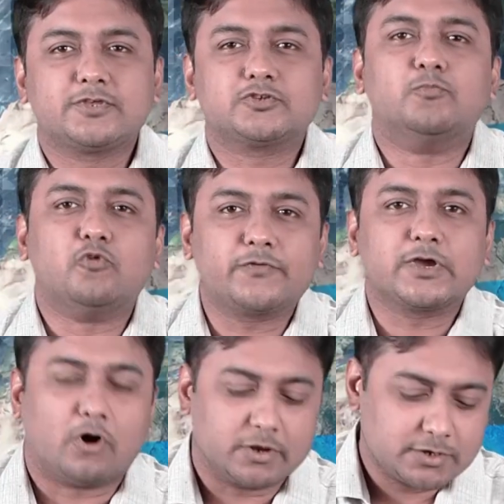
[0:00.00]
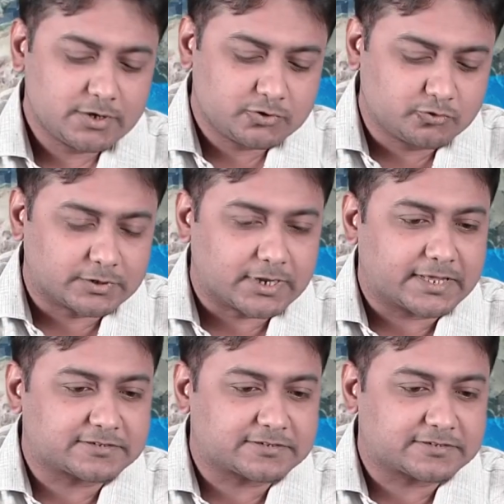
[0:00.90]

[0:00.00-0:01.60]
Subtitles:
So moving on to the next